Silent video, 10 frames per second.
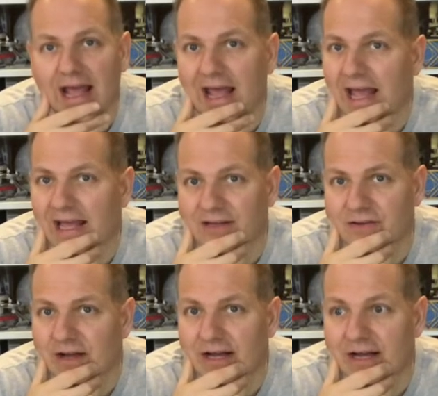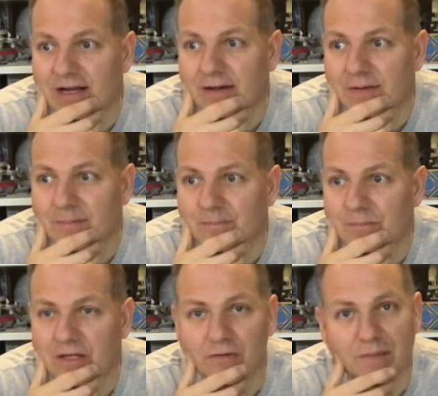And, uh,
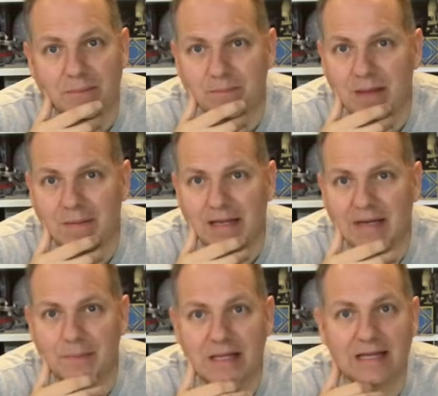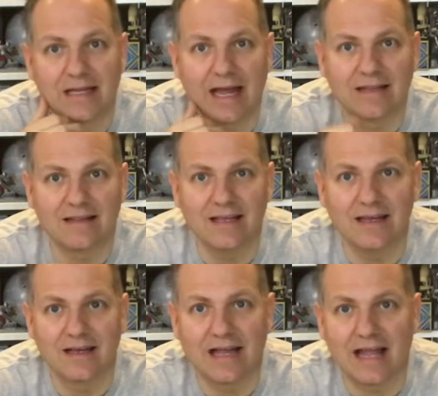you know, maybe, maybe, get a peek at the
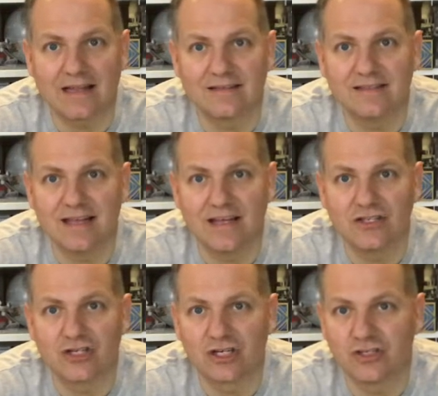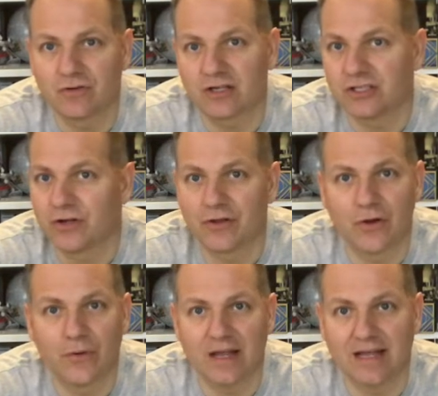uh, Galaxy's Edge construction,
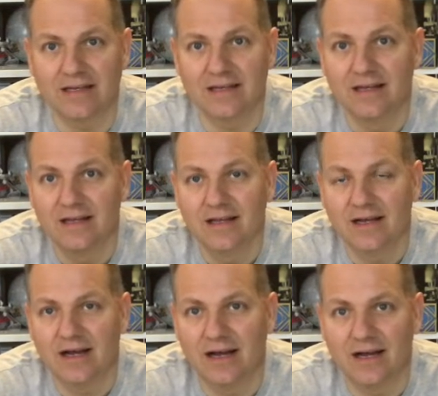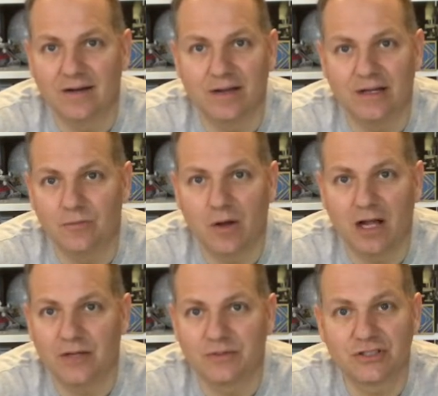although in, uh, in
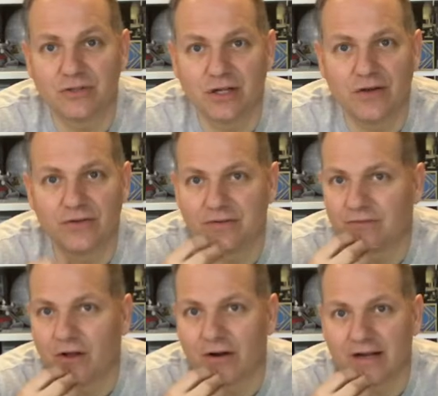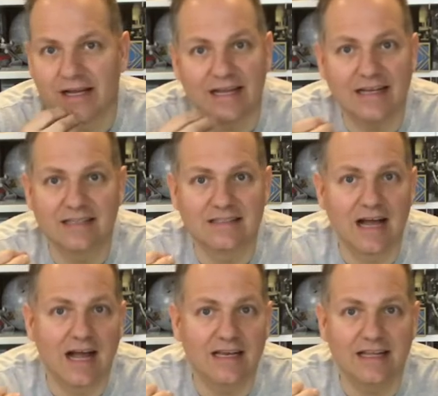Hollywood studios in Florida, it is
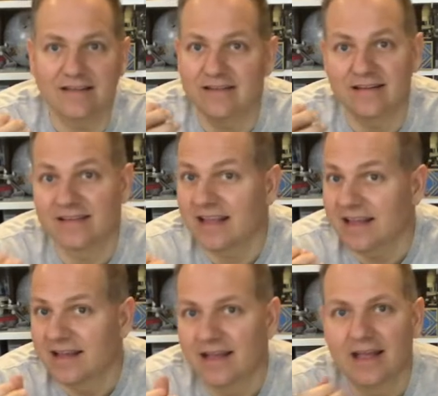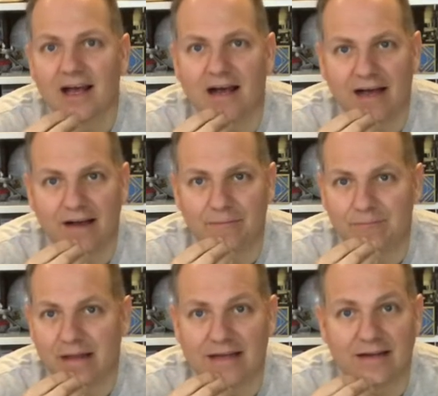not easy to see.
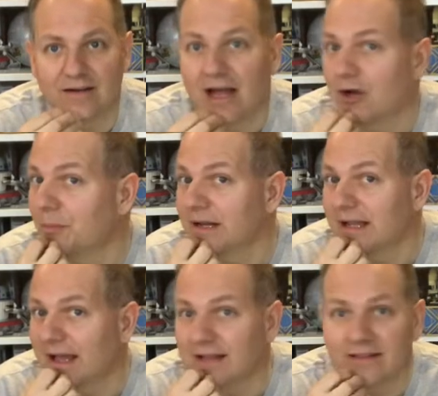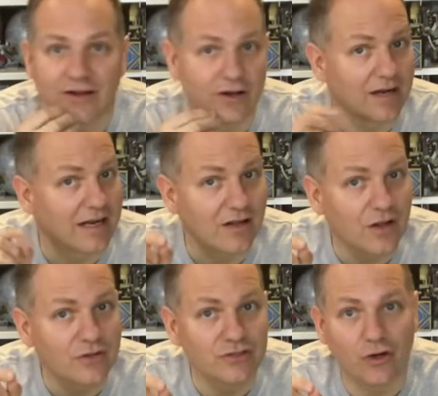Um, and they're not opening yet. They're getting
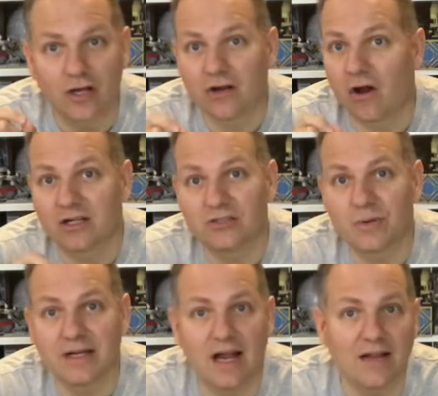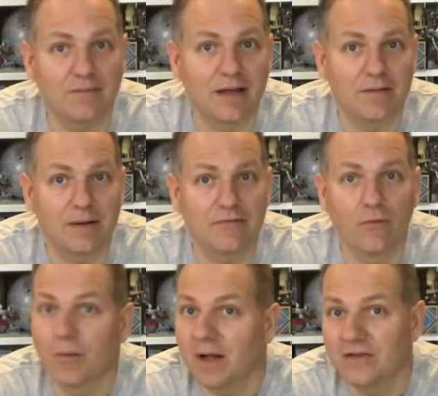close. August 29th. We got about
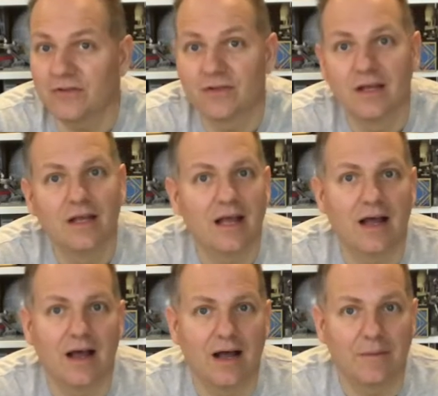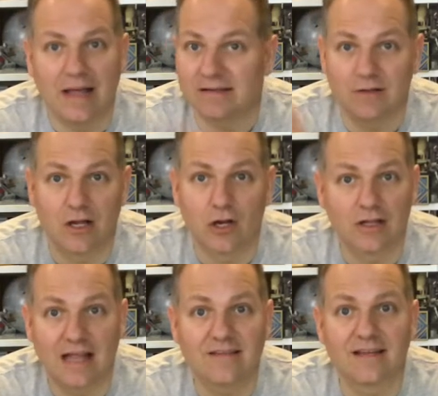four months uh, and, and
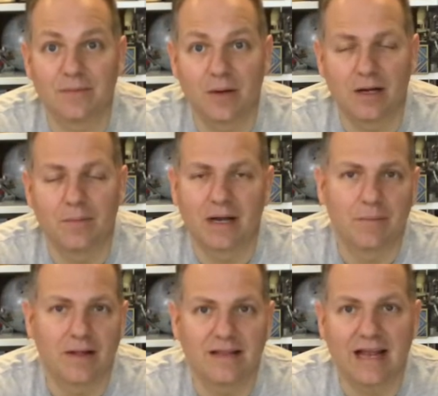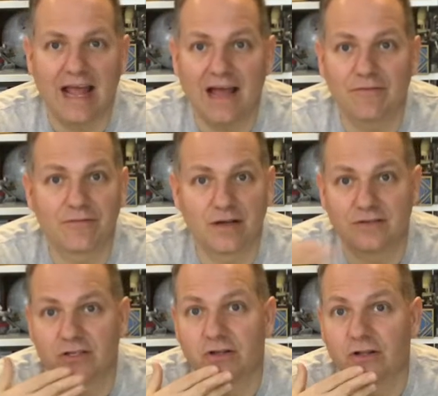less than a, about a month and a half
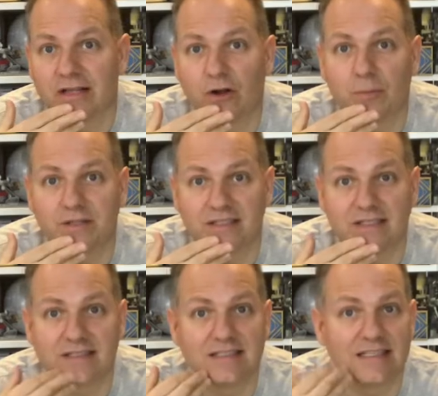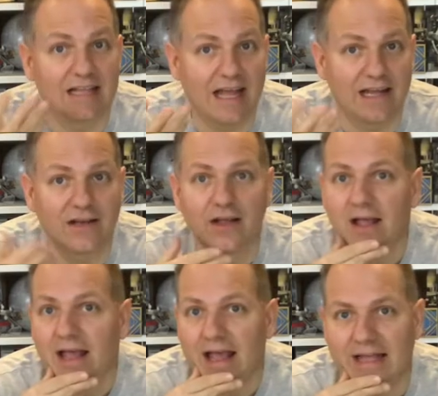until it opens in Disneyland.
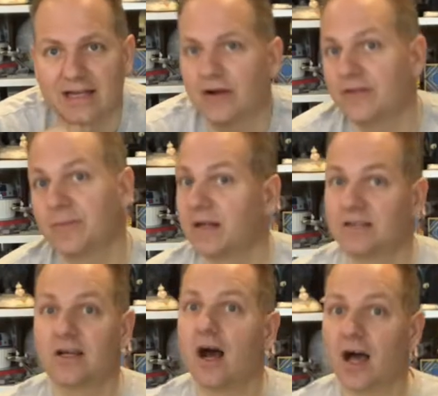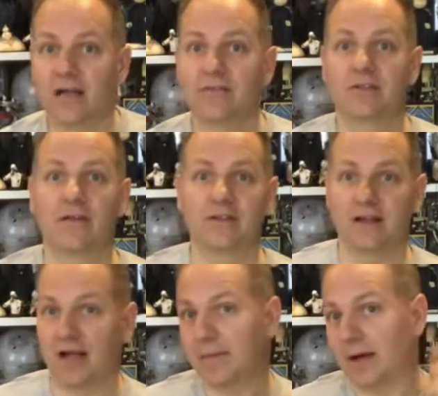And there has been a ton of stuff that
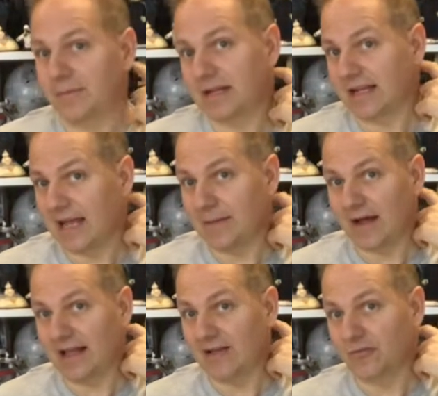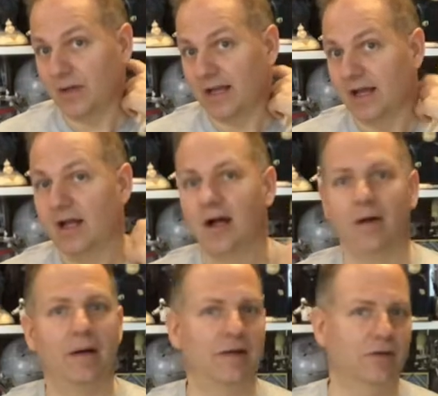have come out that came out last week
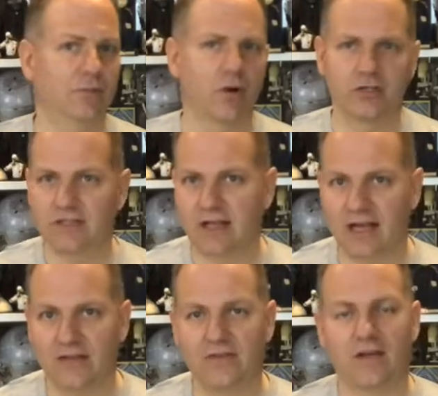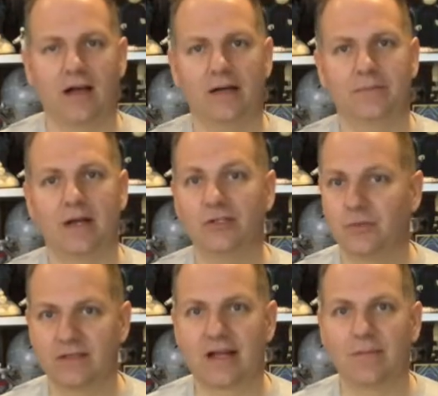about new merchandise. Um, I do
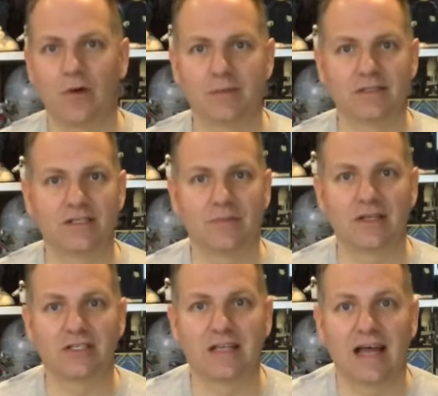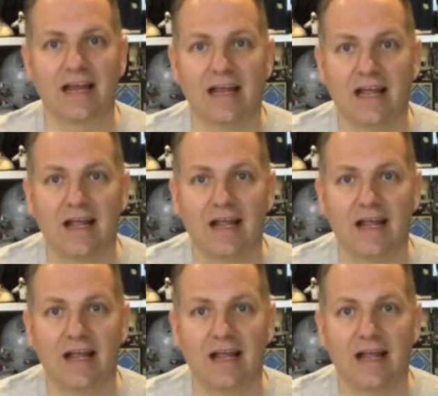want to take a moment to just mention that